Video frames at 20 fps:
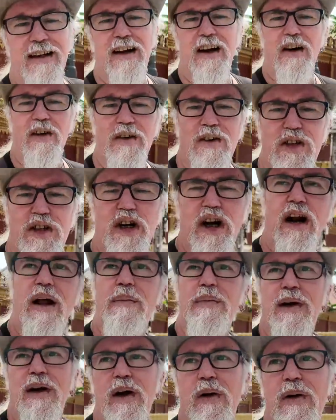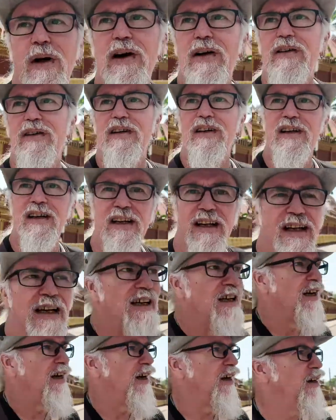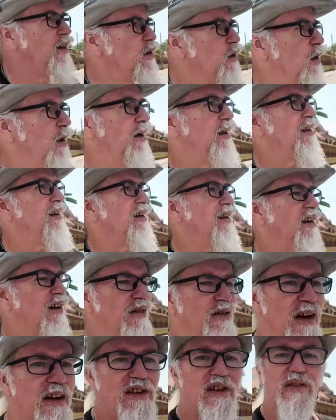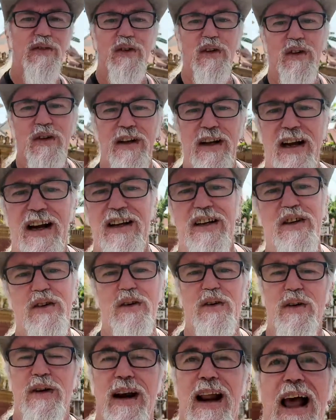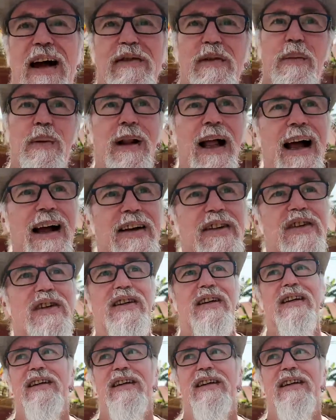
you know, shut up and go out and enjoy the uh, festival, and I do, and I have a blast.